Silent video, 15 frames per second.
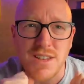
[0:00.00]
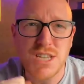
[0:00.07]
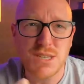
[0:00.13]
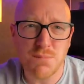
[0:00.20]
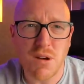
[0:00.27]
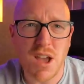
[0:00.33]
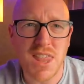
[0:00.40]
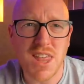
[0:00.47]

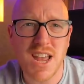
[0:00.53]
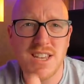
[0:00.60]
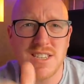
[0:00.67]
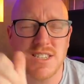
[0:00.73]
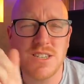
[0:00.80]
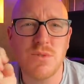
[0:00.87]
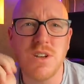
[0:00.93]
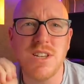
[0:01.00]
despite that,
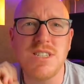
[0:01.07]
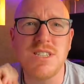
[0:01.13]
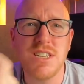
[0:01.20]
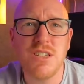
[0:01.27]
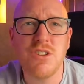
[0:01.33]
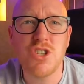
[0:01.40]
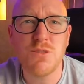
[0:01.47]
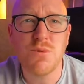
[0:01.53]
he's still
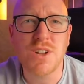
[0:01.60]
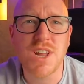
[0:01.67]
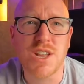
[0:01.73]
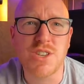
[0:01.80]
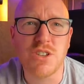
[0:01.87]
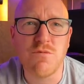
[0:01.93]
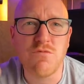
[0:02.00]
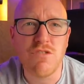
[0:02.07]
continued to put
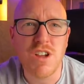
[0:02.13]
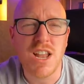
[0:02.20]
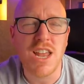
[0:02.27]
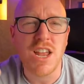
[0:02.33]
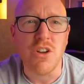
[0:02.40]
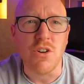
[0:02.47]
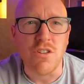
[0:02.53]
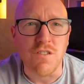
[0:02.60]
out some
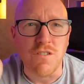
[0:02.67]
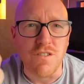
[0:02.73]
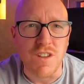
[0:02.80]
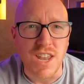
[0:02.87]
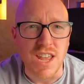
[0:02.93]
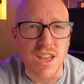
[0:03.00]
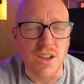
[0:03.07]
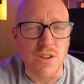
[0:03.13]
really good
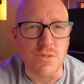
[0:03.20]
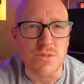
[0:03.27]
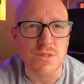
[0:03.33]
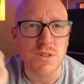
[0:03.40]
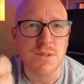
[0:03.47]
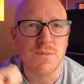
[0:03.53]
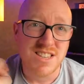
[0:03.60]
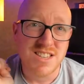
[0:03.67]

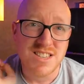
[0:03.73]
videos.